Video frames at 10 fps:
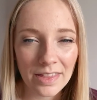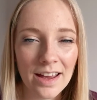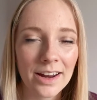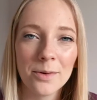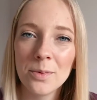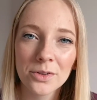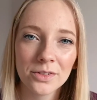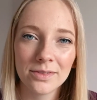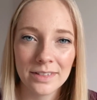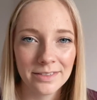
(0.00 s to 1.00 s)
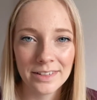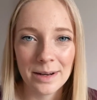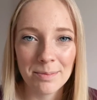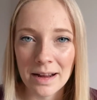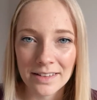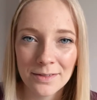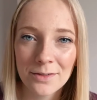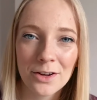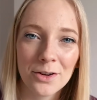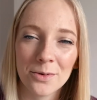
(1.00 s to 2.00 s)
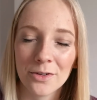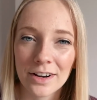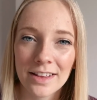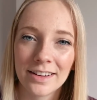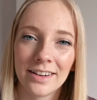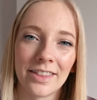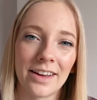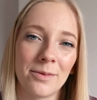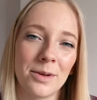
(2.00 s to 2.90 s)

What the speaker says: and I wasn't in a massive queue or anything like that.